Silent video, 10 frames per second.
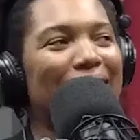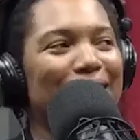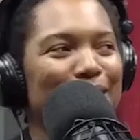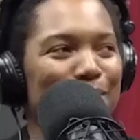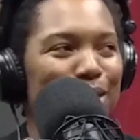
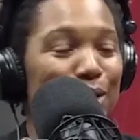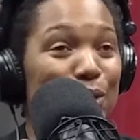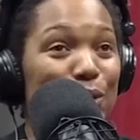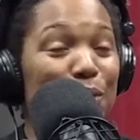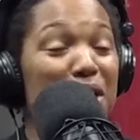add something
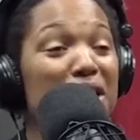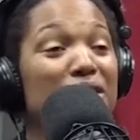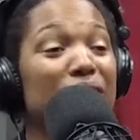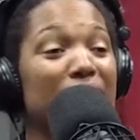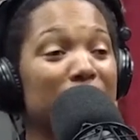new.
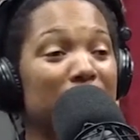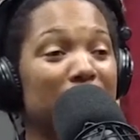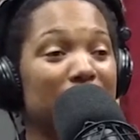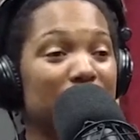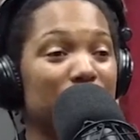So I asked my
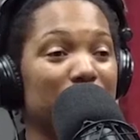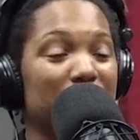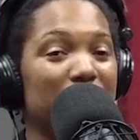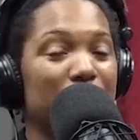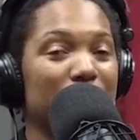
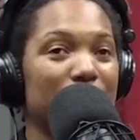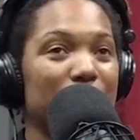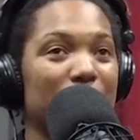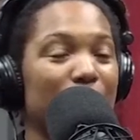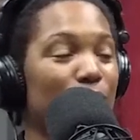husband,
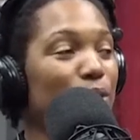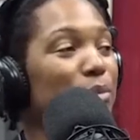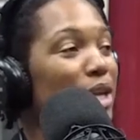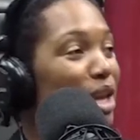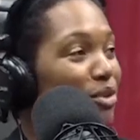I call
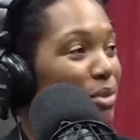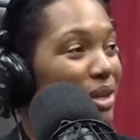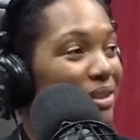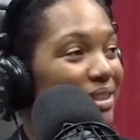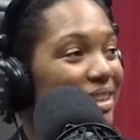him a
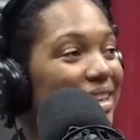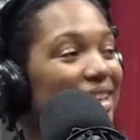caveman.